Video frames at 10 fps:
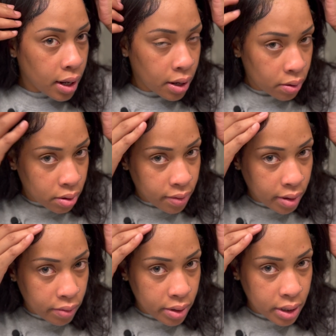I don't know if
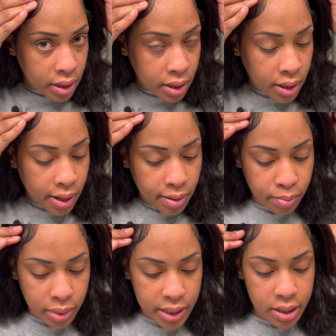I want to
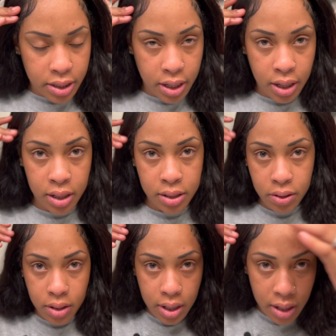bleach the knots
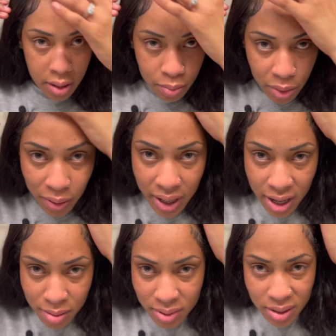or not, but right
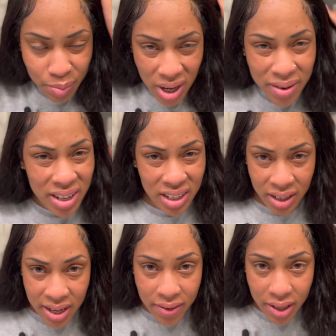now I'm just probably gonna
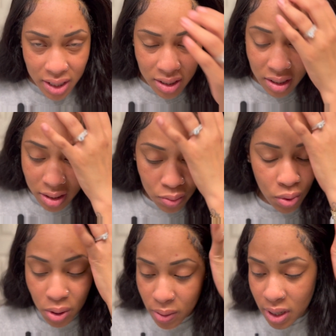leave it and just
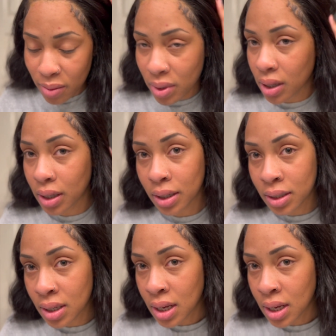roll with it because